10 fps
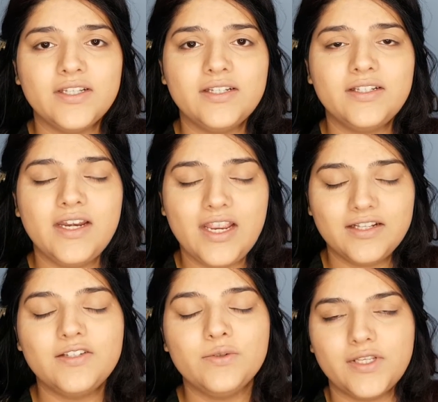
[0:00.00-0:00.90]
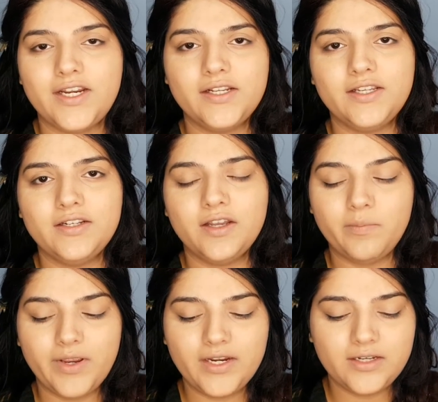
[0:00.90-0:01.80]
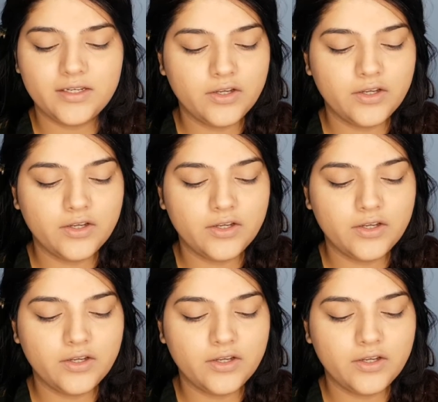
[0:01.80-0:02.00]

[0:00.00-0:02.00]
it needs to settle in a bit,